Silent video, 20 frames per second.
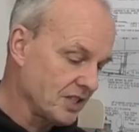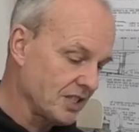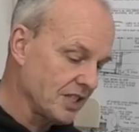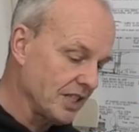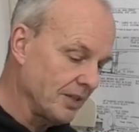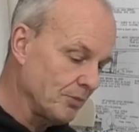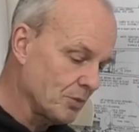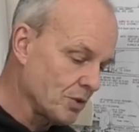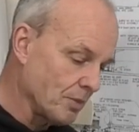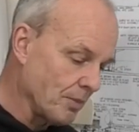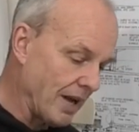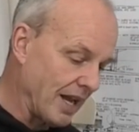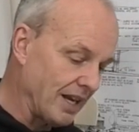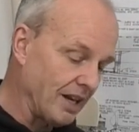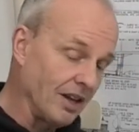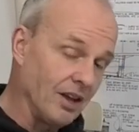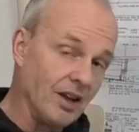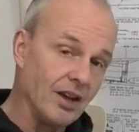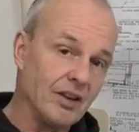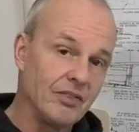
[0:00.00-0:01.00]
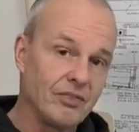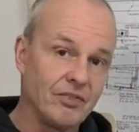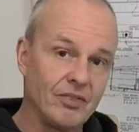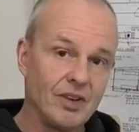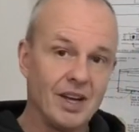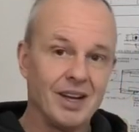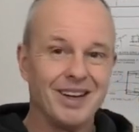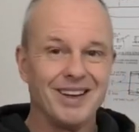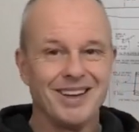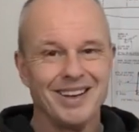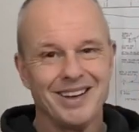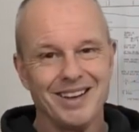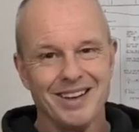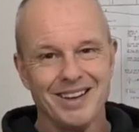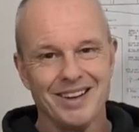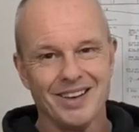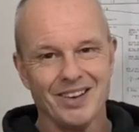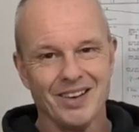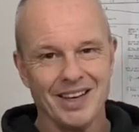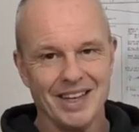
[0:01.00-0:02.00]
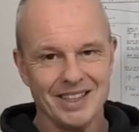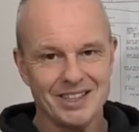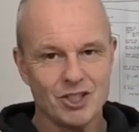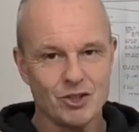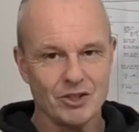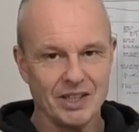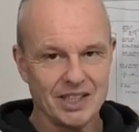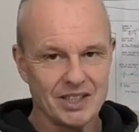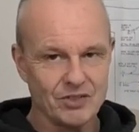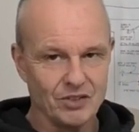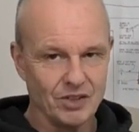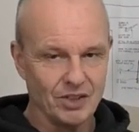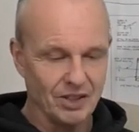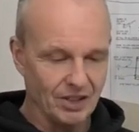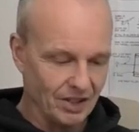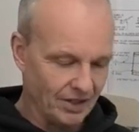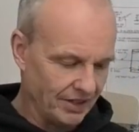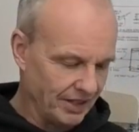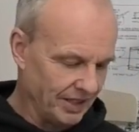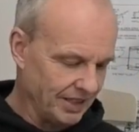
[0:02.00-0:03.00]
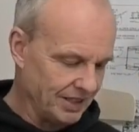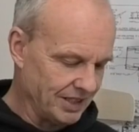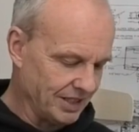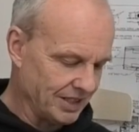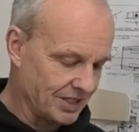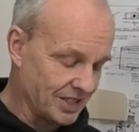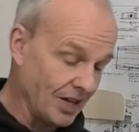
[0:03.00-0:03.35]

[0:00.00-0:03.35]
seem to make life a lot less stressful and a lot easier.